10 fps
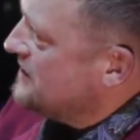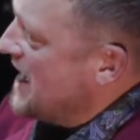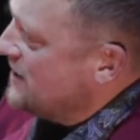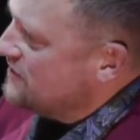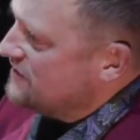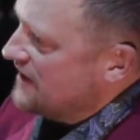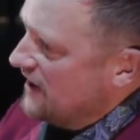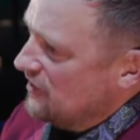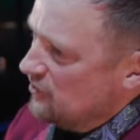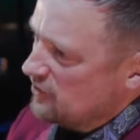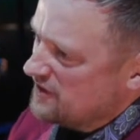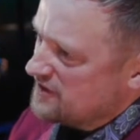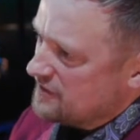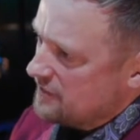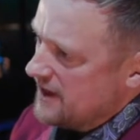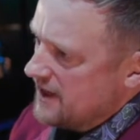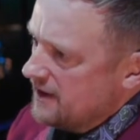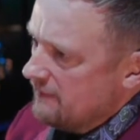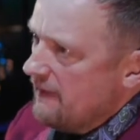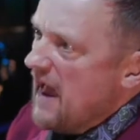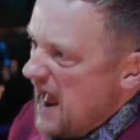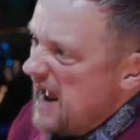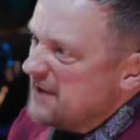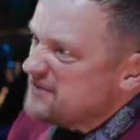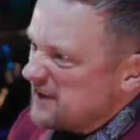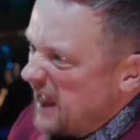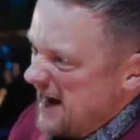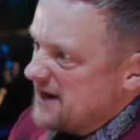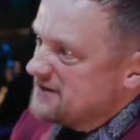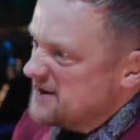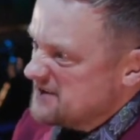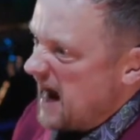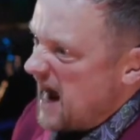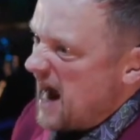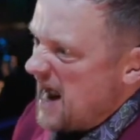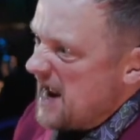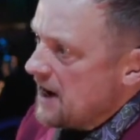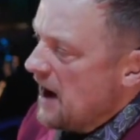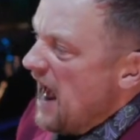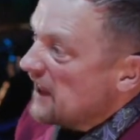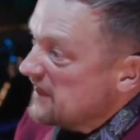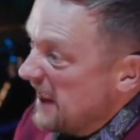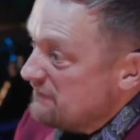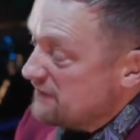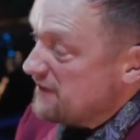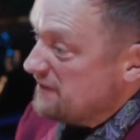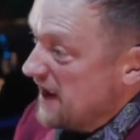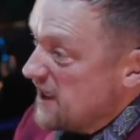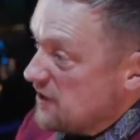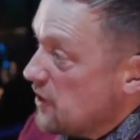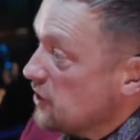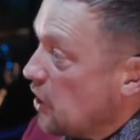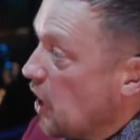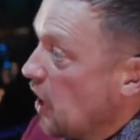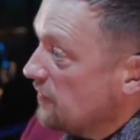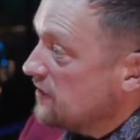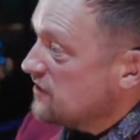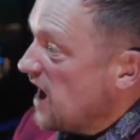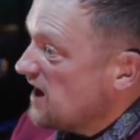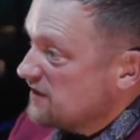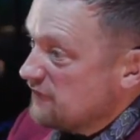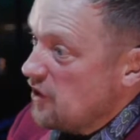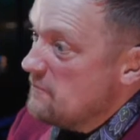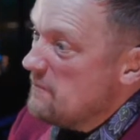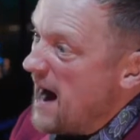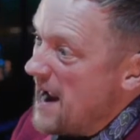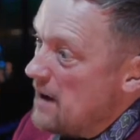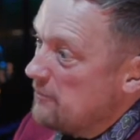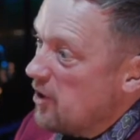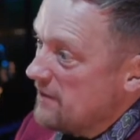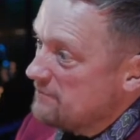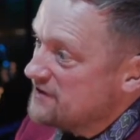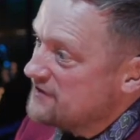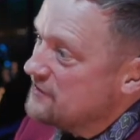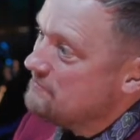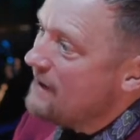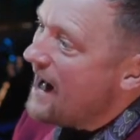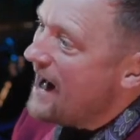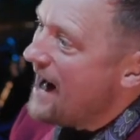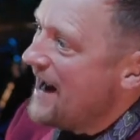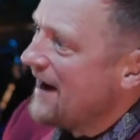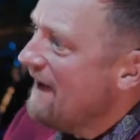Dance 10, looks 3, it's like to die. Left the theater and called the doctor for my appointment to buy